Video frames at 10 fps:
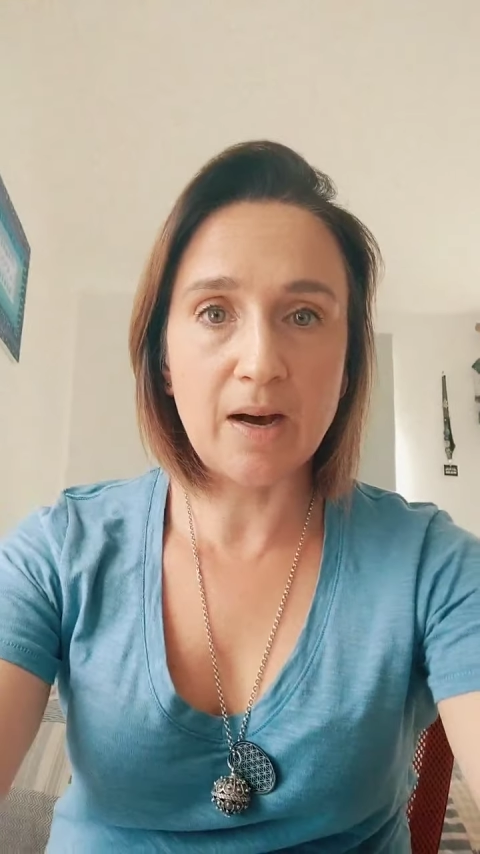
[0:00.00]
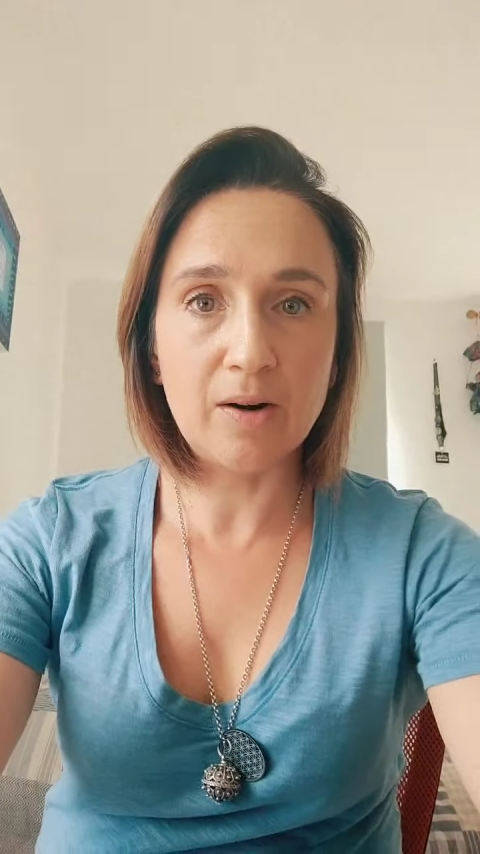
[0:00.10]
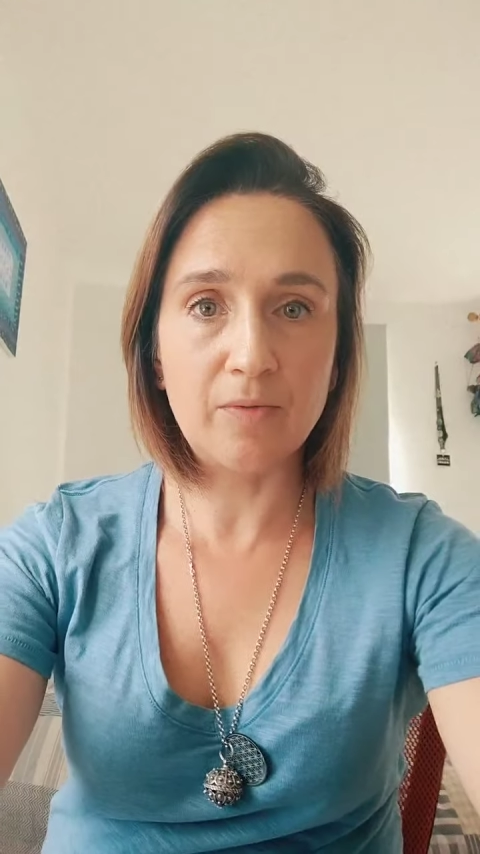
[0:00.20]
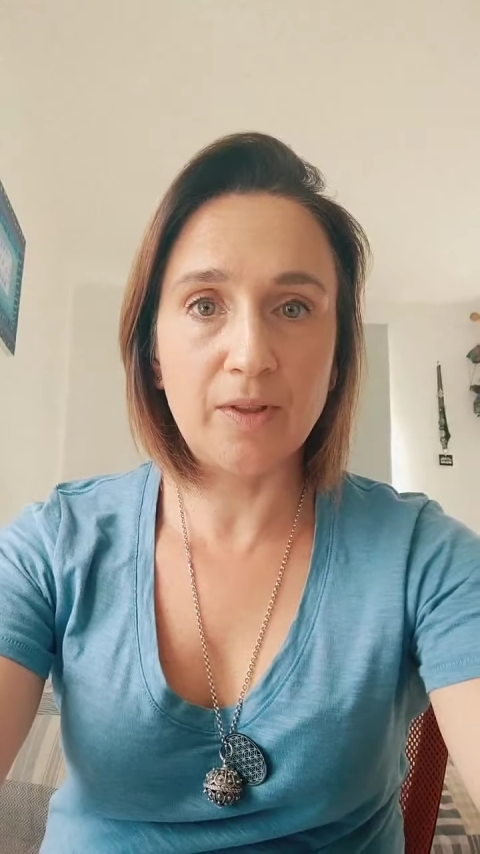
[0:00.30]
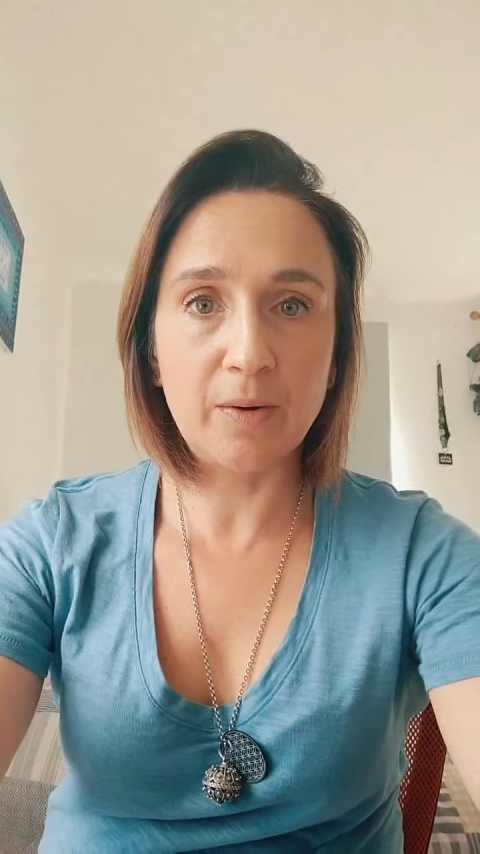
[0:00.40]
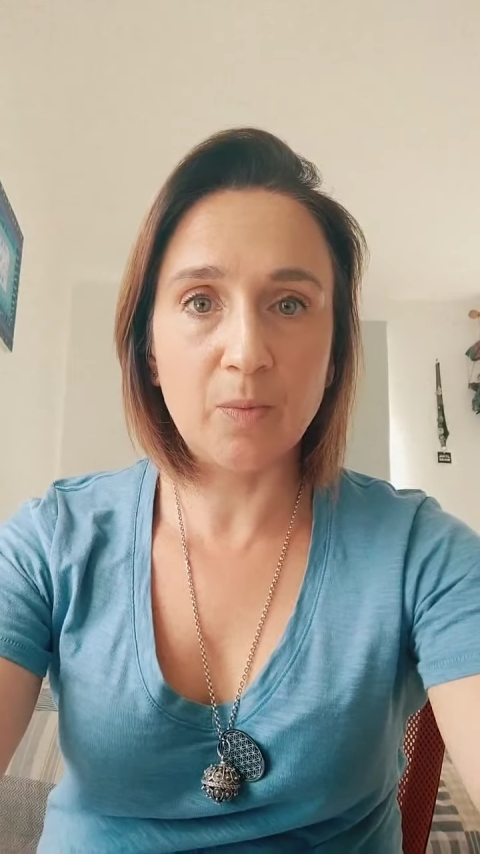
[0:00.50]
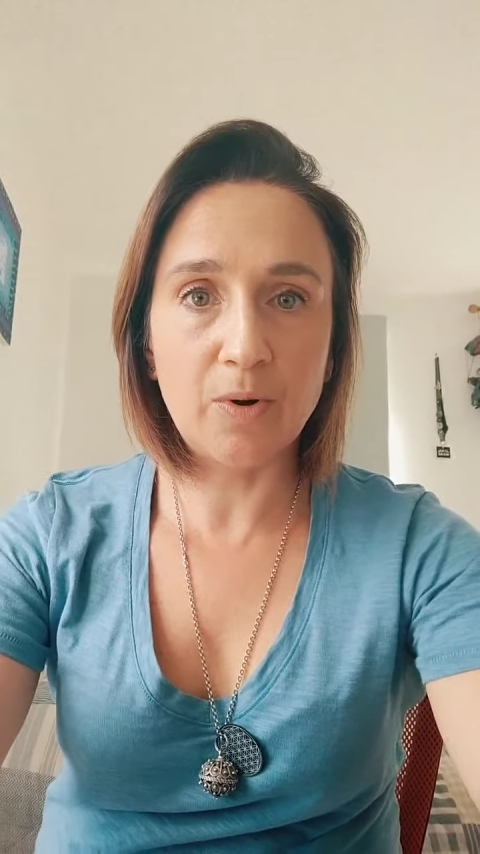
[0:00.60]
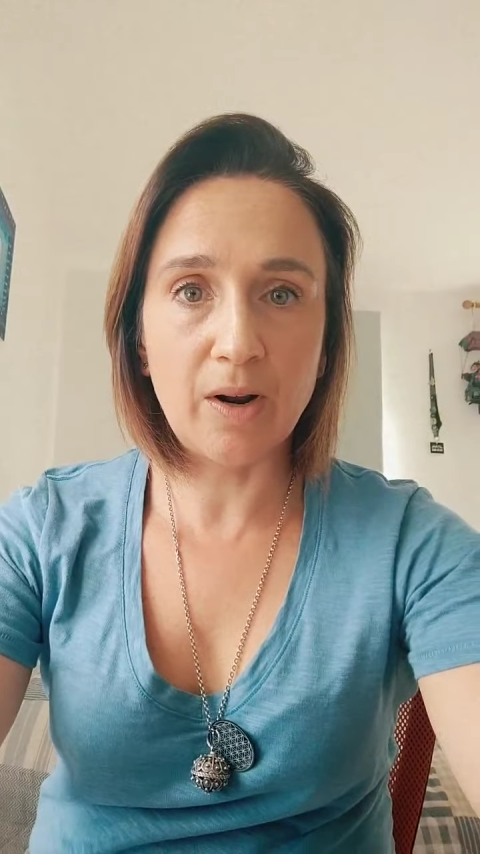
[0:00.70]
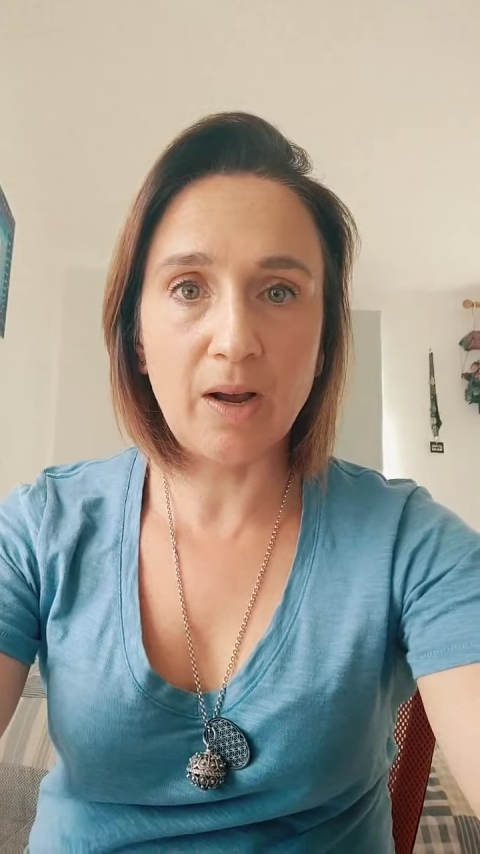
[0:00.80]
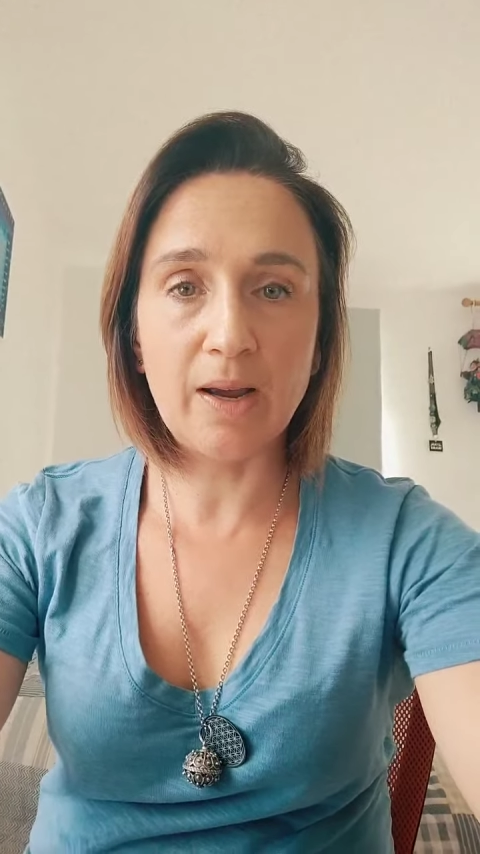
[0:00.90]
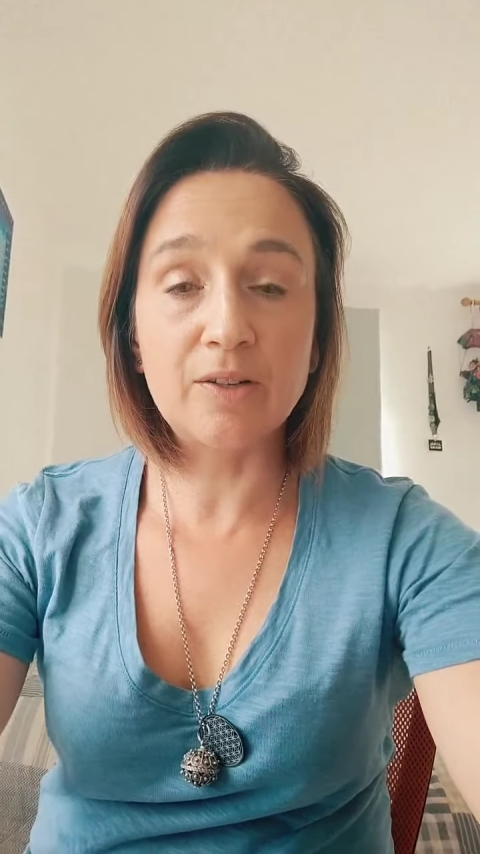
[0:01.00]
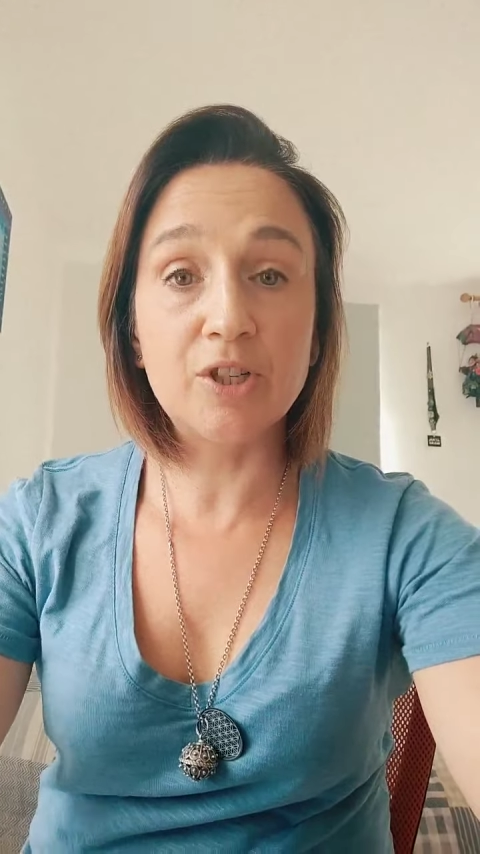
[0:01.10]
out of the water and